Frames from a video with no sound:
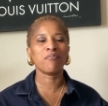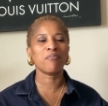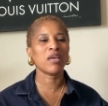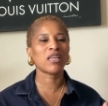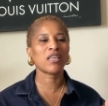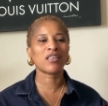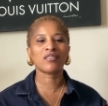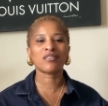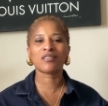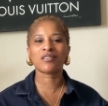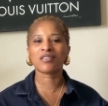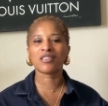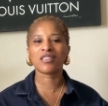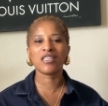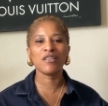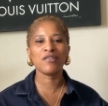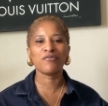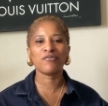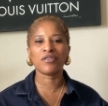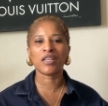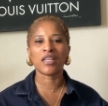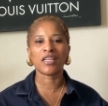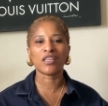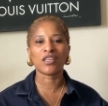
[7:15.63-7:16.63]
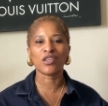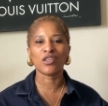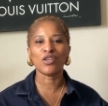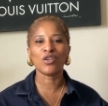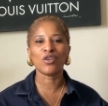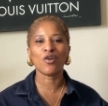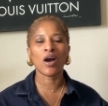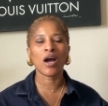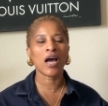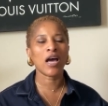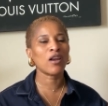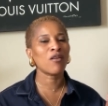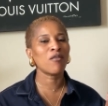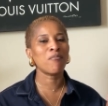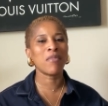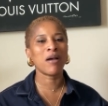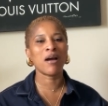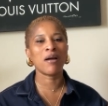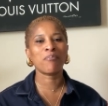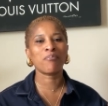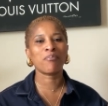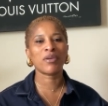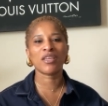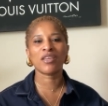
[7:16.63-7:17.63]
make it sleeve like, I don't
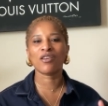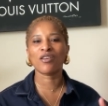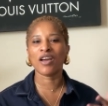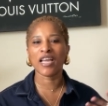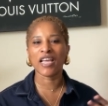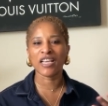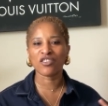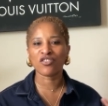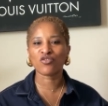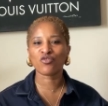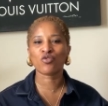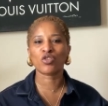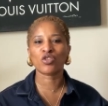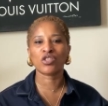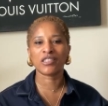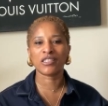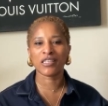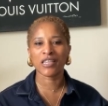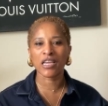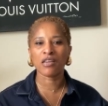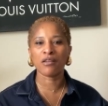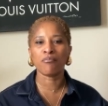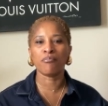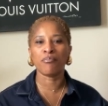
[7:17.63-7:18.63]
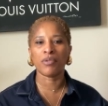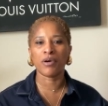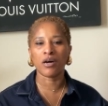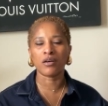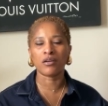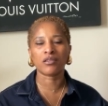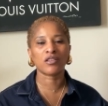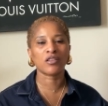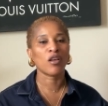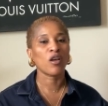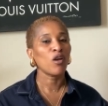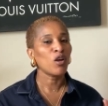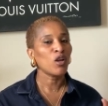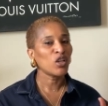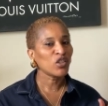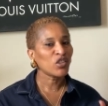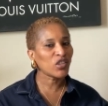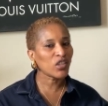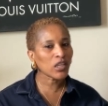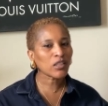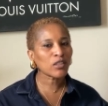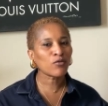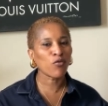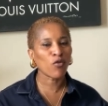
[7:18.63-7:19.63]
mind paying an extra $10
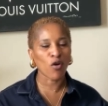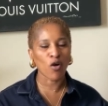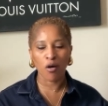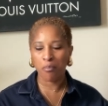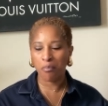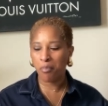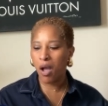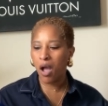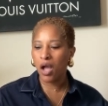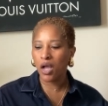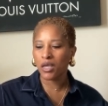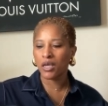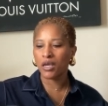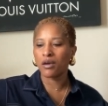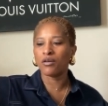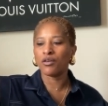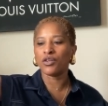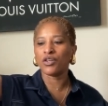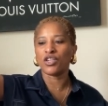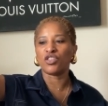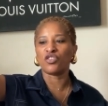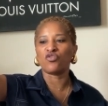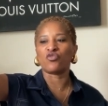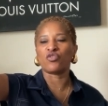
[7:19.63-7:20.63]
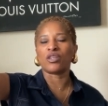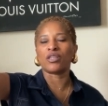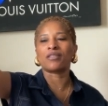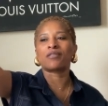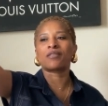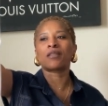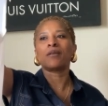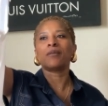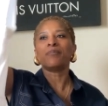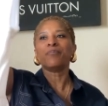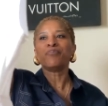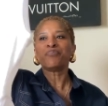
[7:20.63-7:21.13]
just for a pocket on a dress.